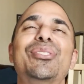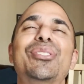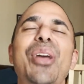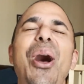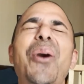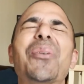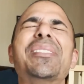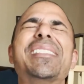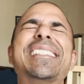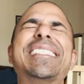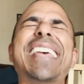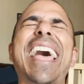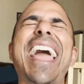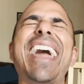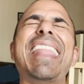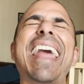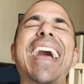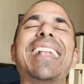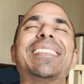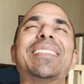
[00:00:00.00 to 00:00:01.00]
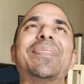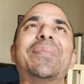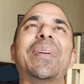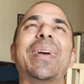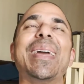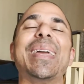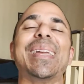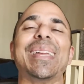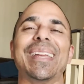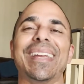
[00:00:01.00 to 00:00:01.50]
Don't say that to
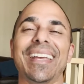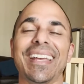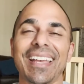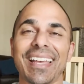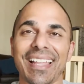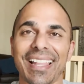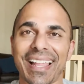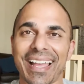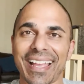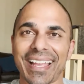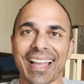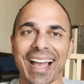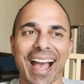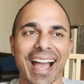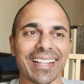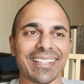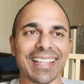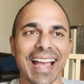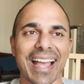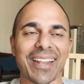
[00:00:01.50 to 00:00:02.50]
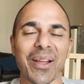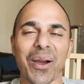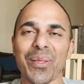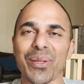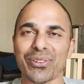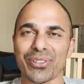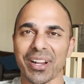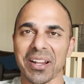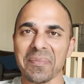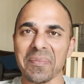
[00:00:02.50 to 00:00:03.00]
me. Like I know
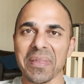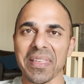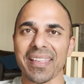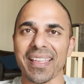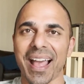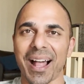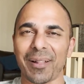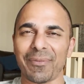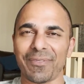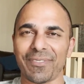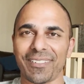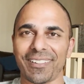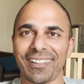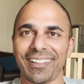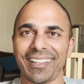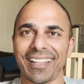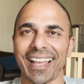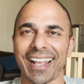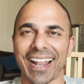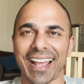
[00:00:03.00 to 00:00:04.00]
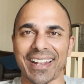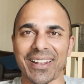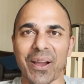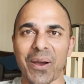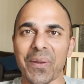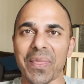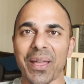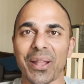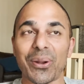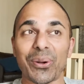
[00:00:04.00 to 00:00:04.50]
they're trying to be helpful and I
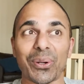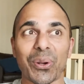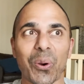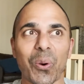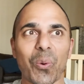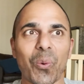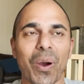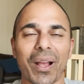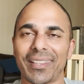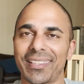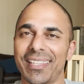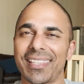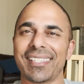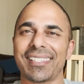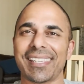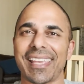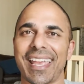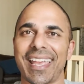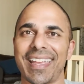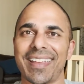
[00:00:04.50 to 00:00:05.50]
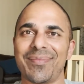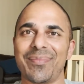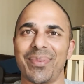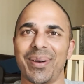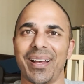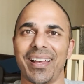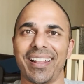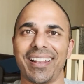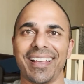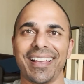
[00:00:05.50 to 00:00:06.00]
know they don't know what to say,
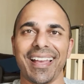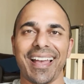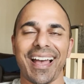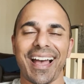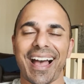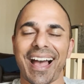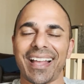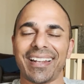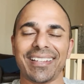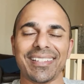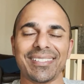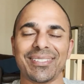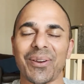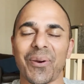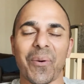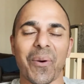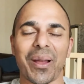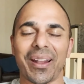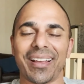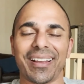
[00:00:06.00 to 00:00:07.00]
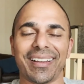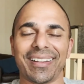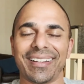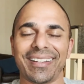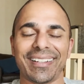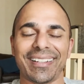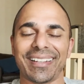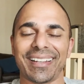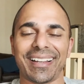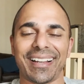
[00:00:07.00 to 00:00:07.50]
but I just don't
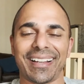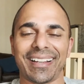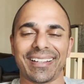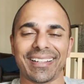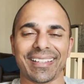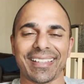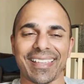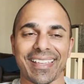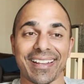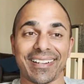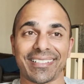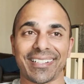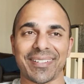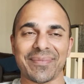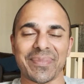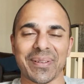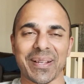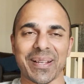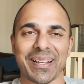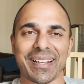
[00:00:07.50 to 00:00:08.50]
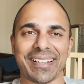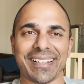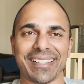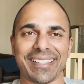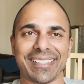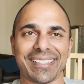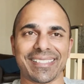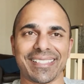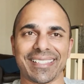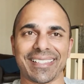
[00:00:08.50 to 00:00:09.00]
wanna hear it
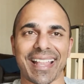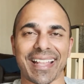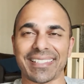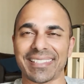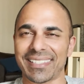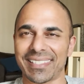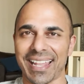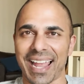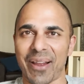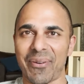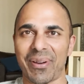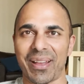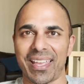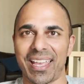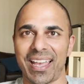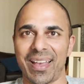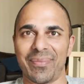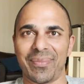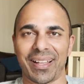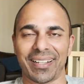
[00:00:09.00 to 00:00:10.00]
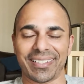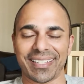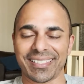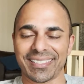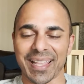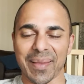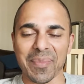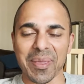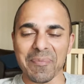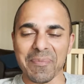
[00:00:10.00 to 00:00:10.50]
because that's just how I am. Like just
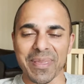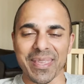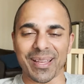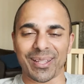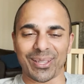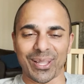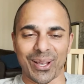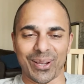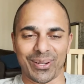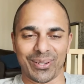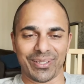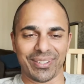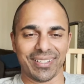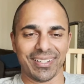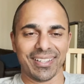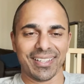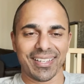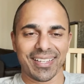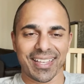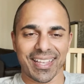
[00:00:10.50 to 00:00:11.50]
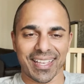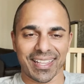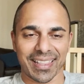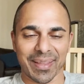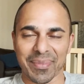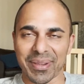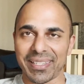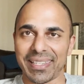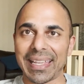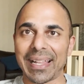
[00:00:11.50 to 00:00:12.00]
let me be alone and
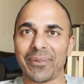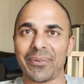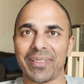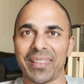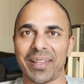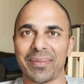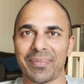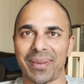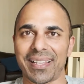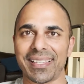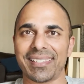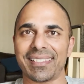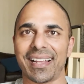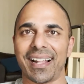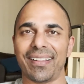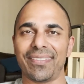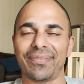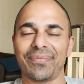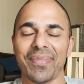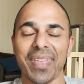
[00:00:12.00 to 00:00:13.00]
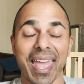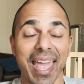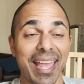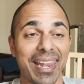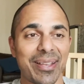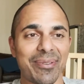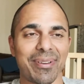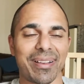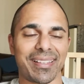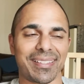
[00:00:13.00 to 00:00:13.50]
let me deal with it myself.
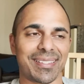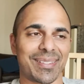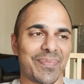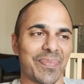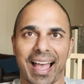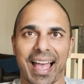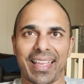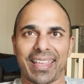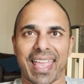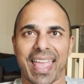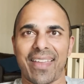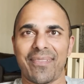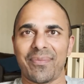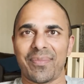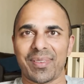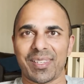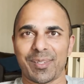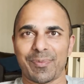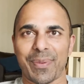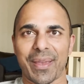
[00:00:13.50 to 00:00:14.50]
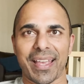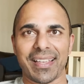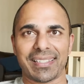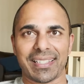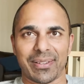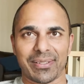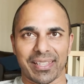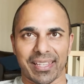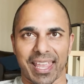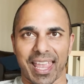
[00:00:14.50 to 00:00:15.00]
Anyways, I gave him a space.
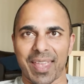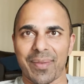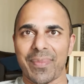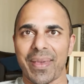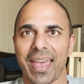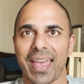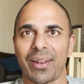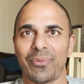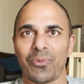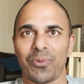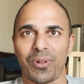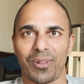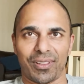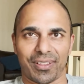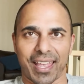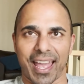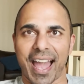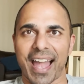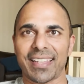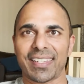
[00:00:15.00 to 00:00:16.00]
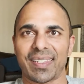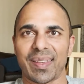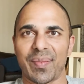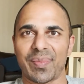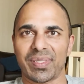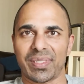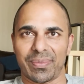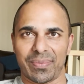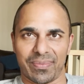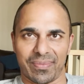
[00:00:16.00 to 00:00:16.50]
I was like, hey man, we'll catch up
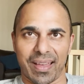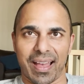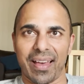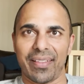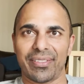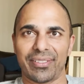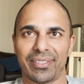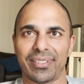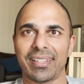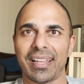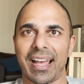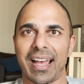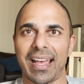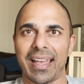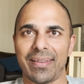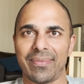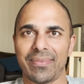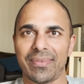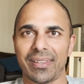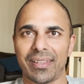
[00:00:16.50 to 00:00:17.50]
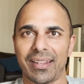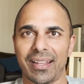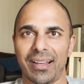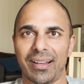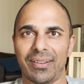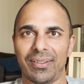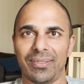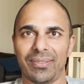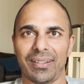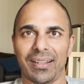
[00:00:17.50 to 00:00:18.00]
some other time, you
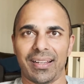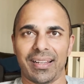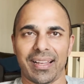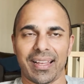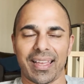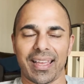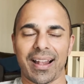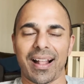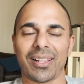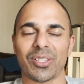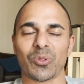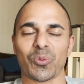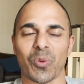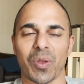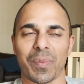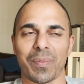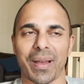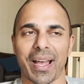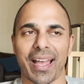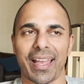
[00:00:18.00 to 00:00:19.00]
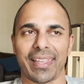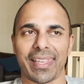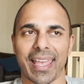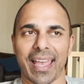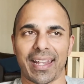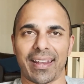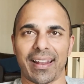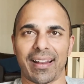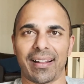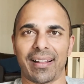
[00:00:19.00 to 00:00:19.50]
know, and I'll swing by
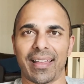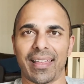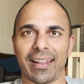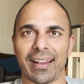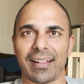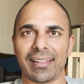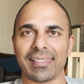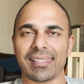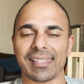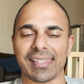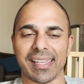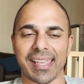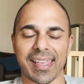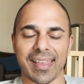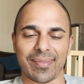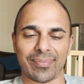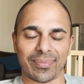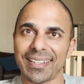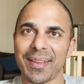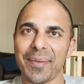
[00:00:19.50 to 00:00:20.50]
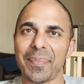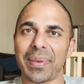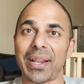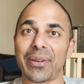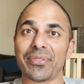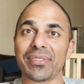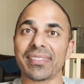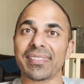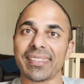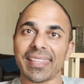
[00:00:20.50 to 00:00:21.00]
again and I'll see him. But I
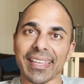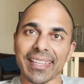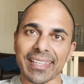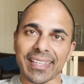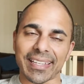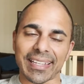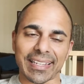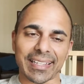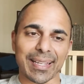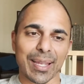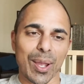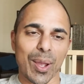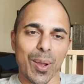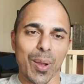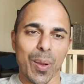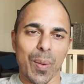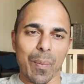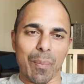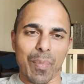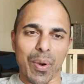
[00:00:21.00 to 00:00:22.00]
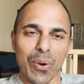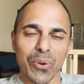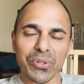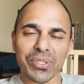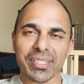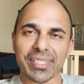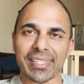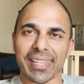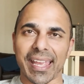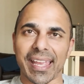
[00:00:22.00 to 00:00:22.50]
was thinking,
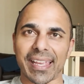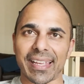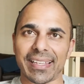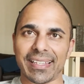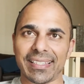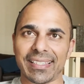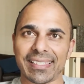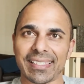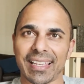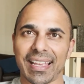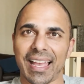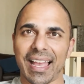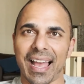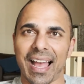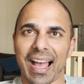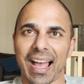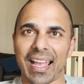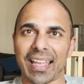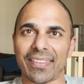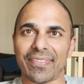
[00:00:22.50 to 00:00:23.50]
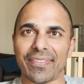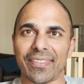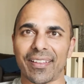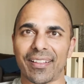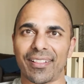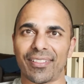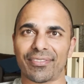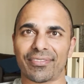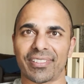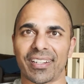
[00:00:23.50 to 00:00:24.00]
most days I
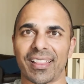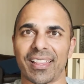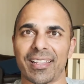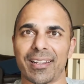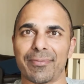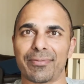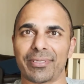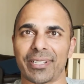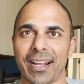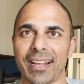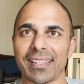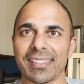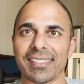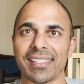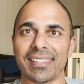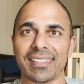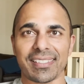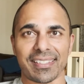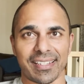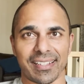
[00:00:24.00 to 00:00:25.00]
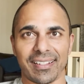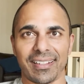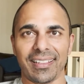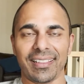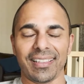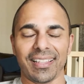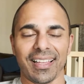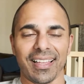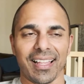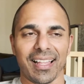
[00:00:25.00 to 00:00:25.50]
feel really depressed
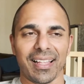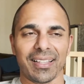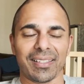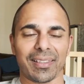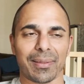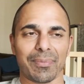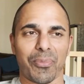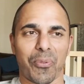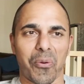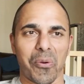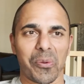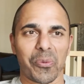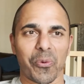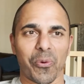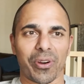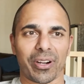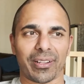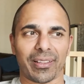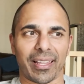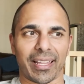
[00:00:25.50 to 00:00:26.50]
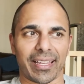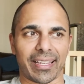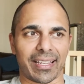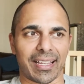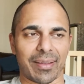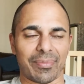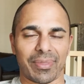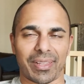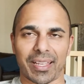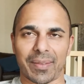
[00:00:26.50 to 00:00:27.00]
still to the point where like,
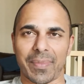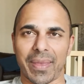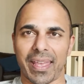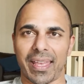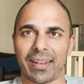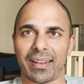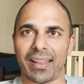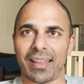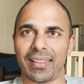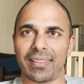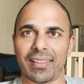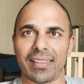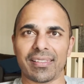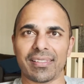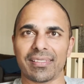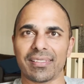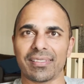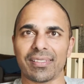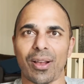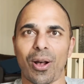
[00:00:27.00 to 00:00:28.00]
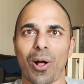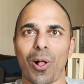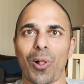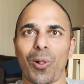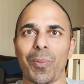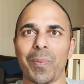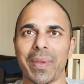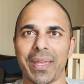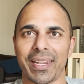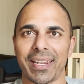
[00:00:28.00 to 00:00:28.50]
I'm like, man, this is
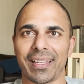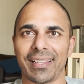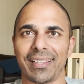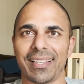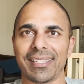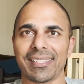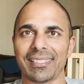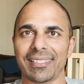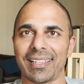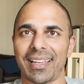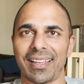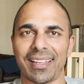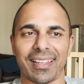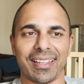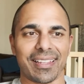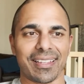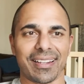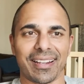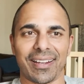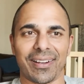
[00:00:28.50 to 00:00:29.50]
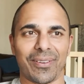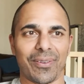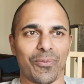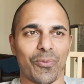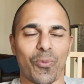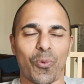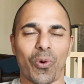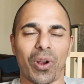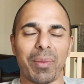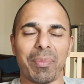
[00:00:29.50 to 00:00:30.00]
all meaningless. You
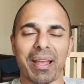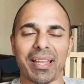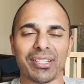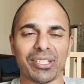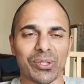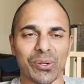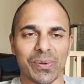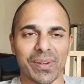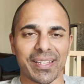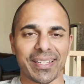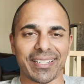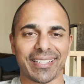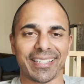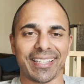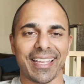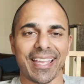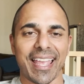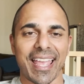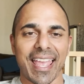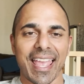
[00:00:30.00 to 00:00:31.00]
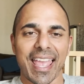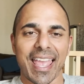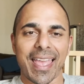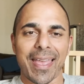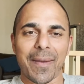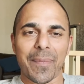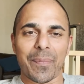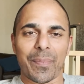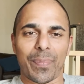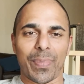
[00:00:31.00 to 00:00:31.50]
know, what am I doing?
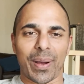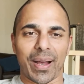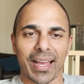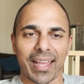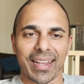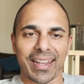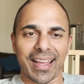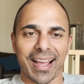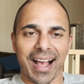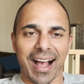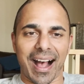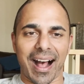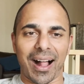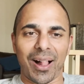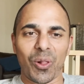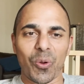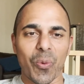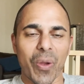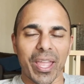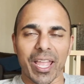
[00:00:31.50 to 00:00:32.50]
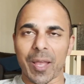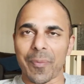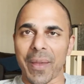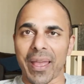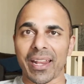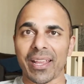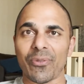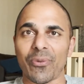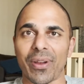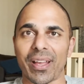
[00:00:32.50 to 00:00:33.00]
But I'll wake up
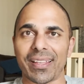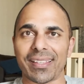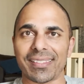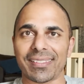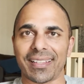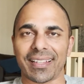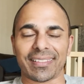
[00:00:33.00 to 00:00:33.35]
anyways.